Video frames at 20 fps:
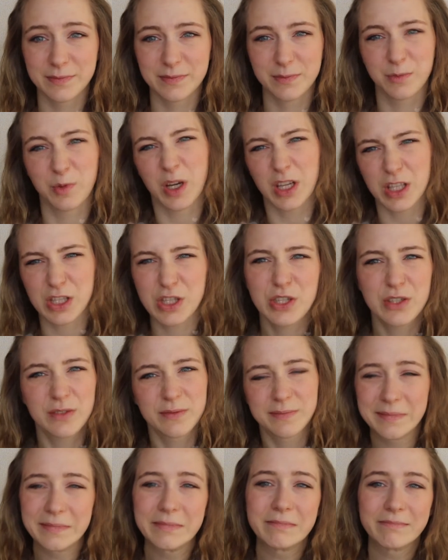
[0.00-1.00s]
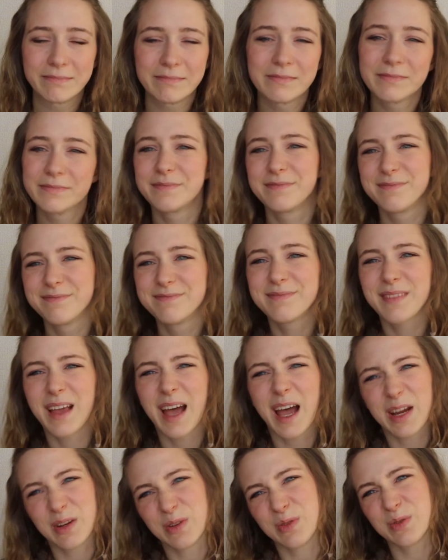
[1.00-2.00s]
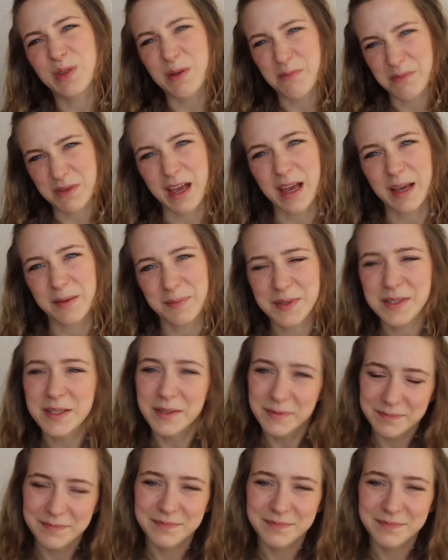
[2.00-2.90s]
which I do sometimes.